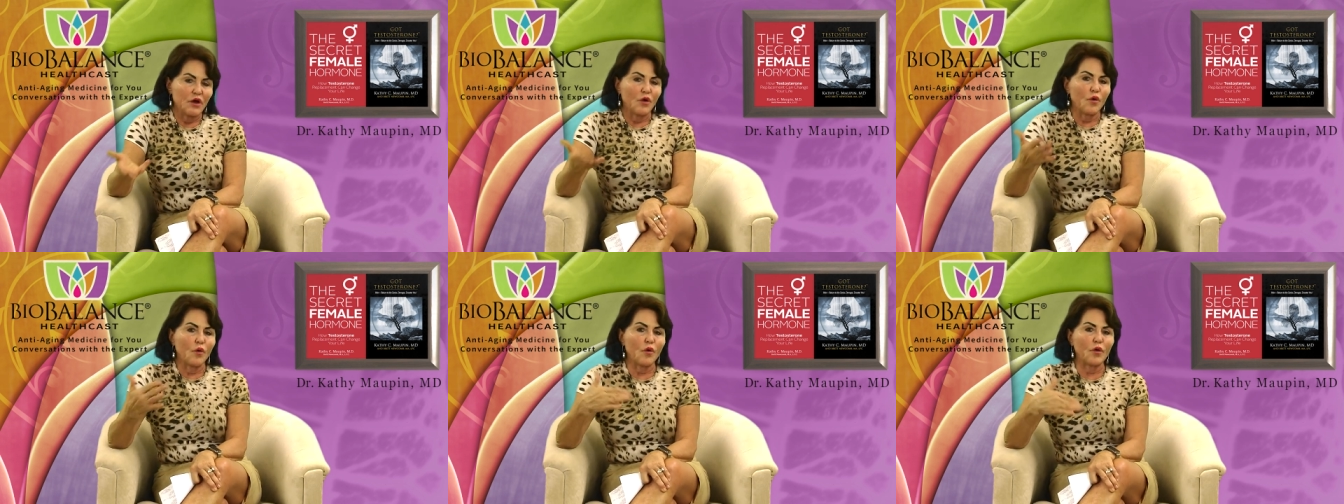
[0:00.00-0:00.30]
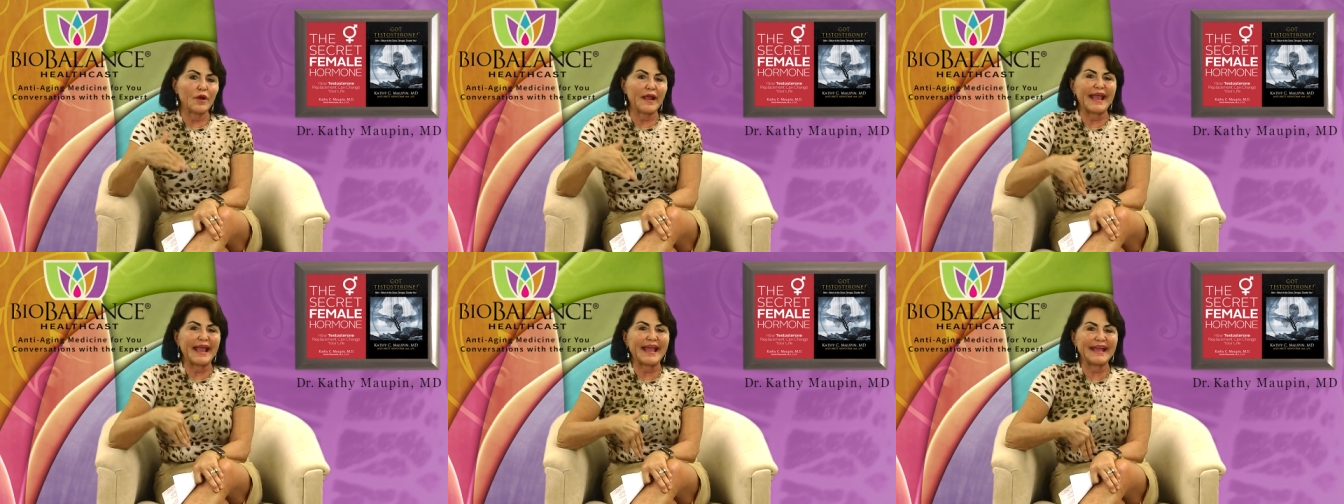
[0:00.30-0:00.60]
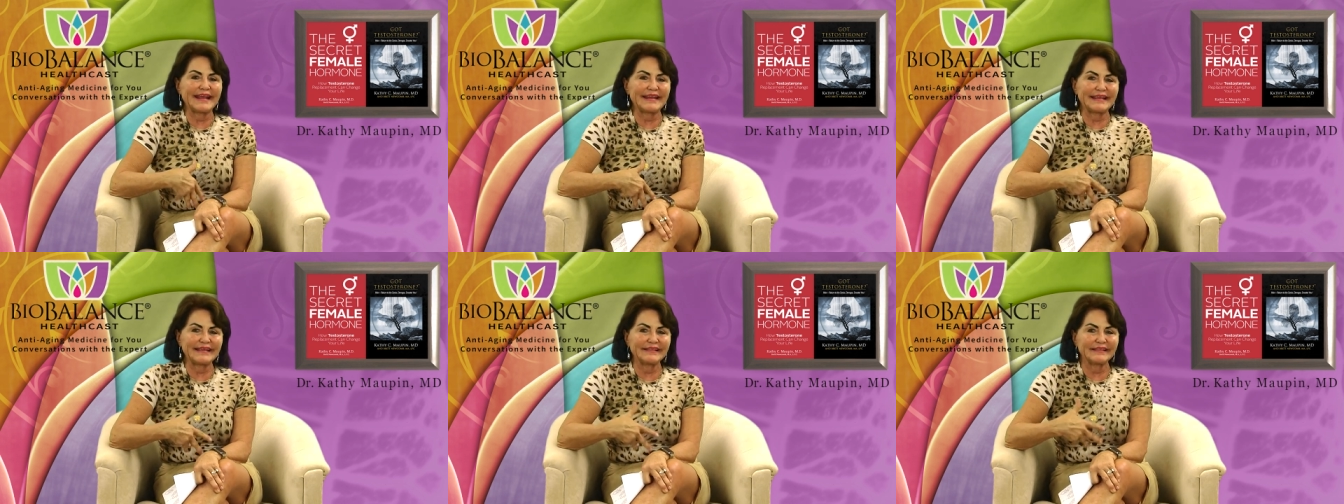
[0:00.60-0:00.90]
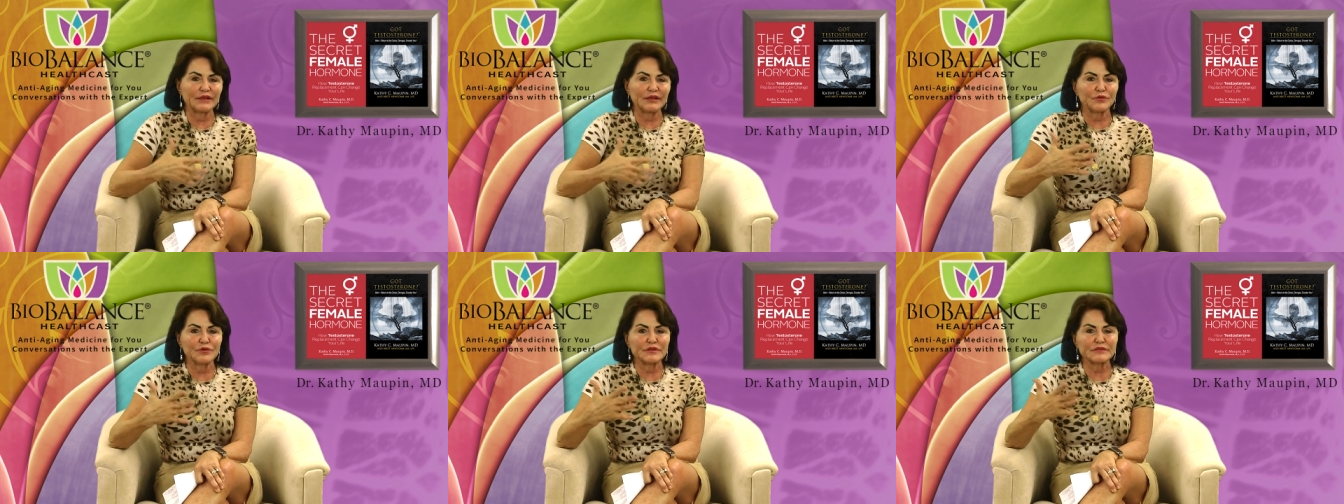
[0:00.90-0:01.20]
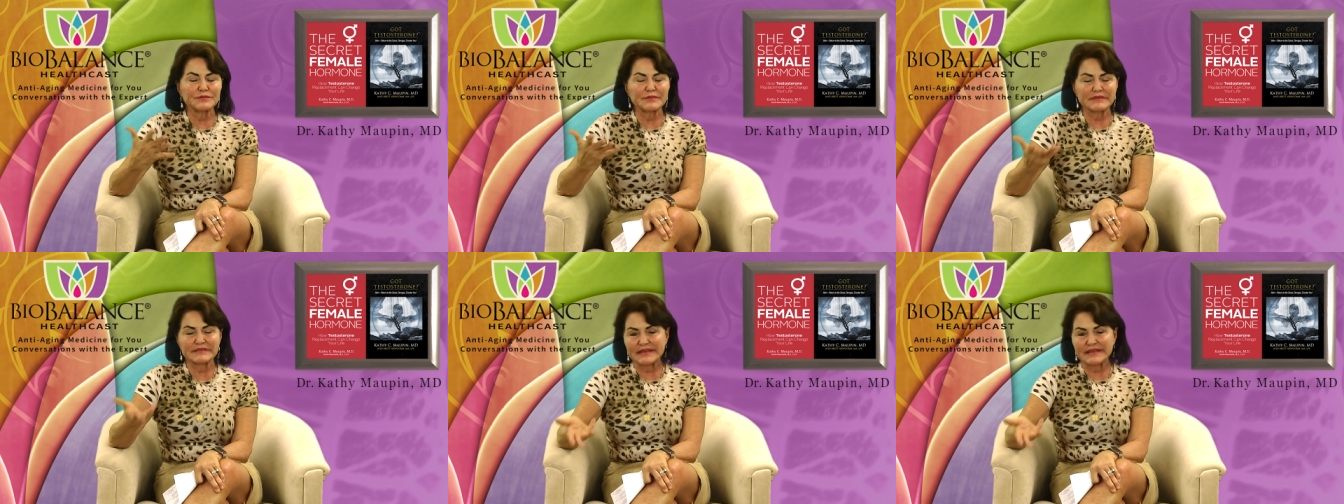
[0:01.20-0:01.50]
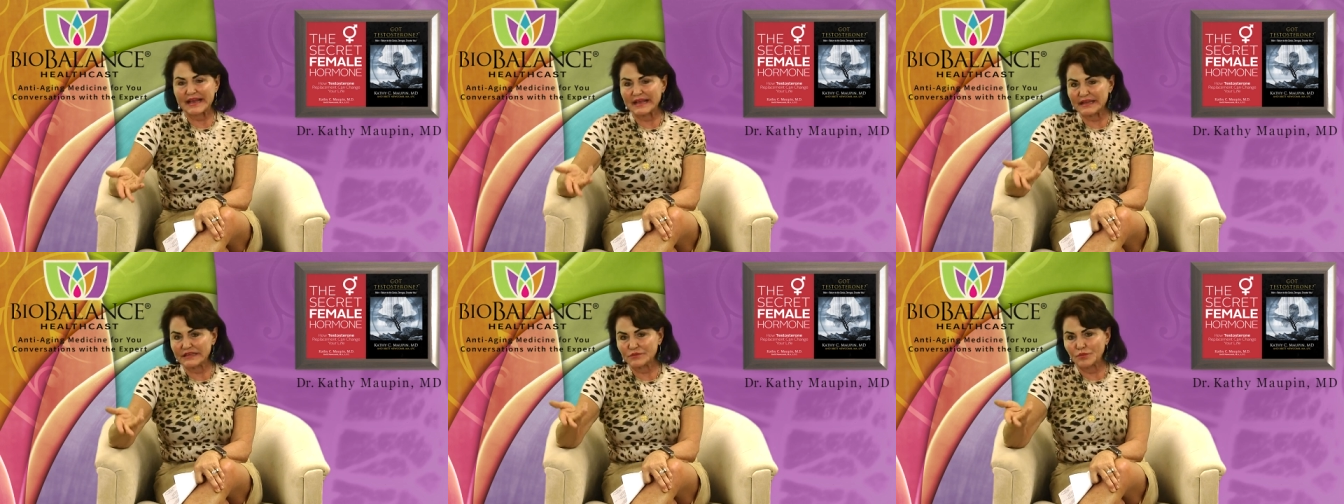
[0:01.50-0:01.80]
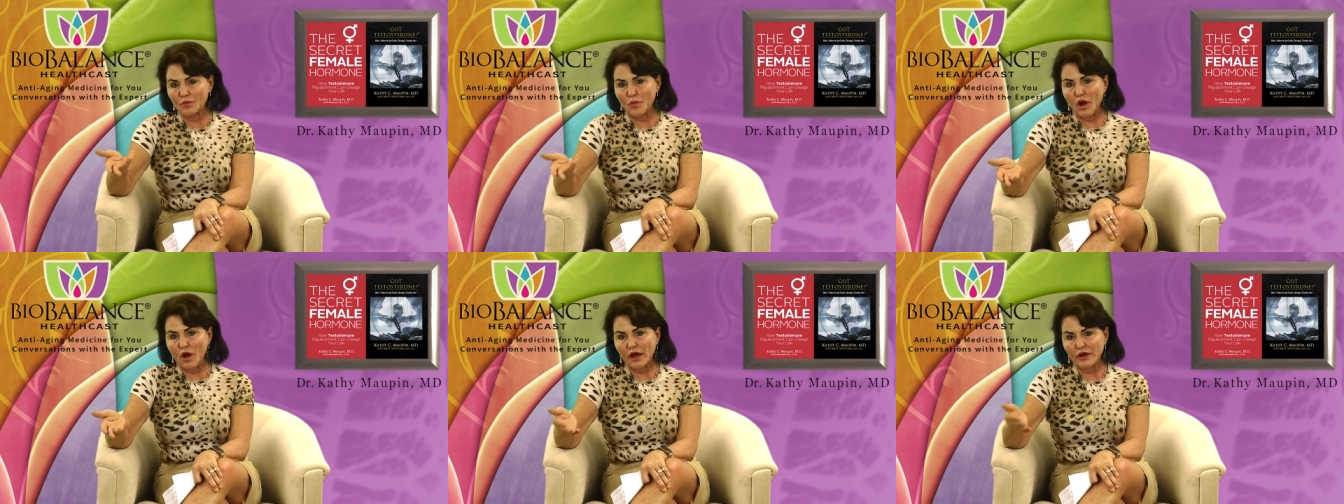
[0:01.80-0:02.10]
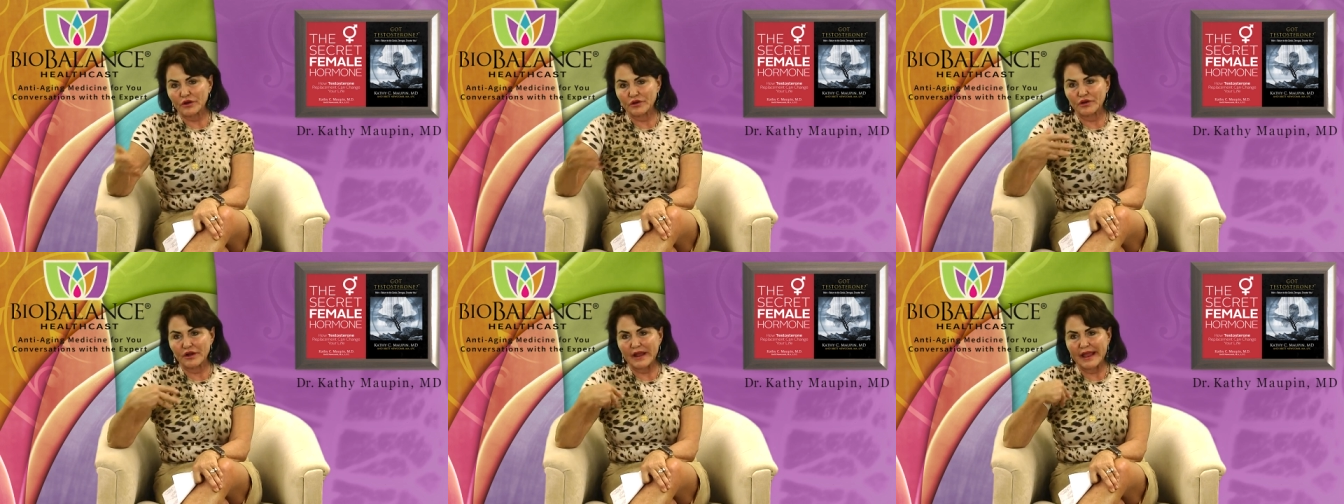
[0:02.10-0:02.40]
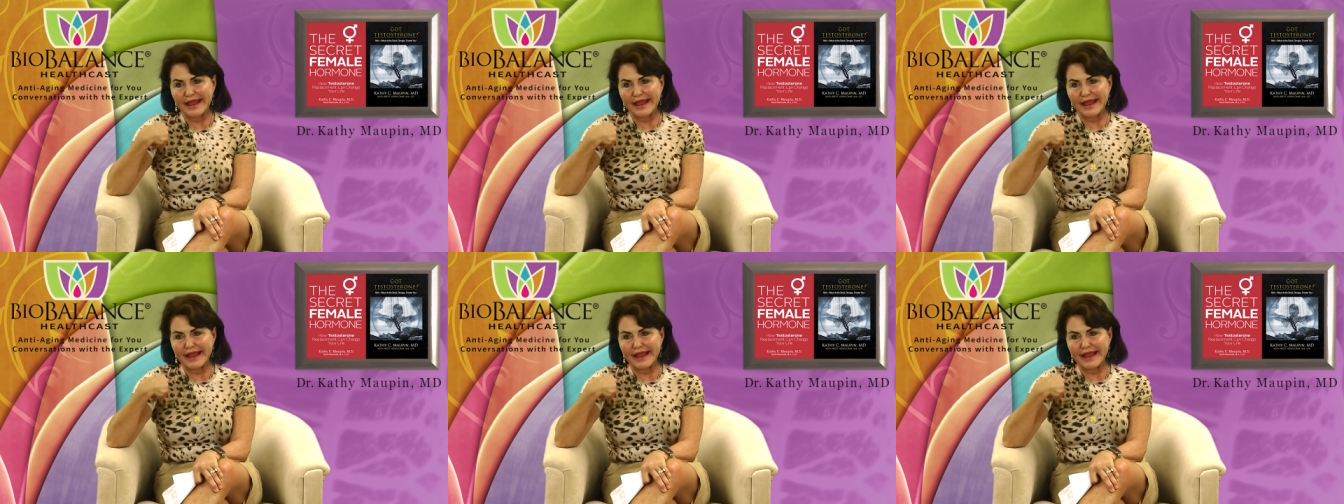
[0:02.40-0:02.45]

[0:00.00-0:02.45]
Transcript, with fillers: or any liquids besides water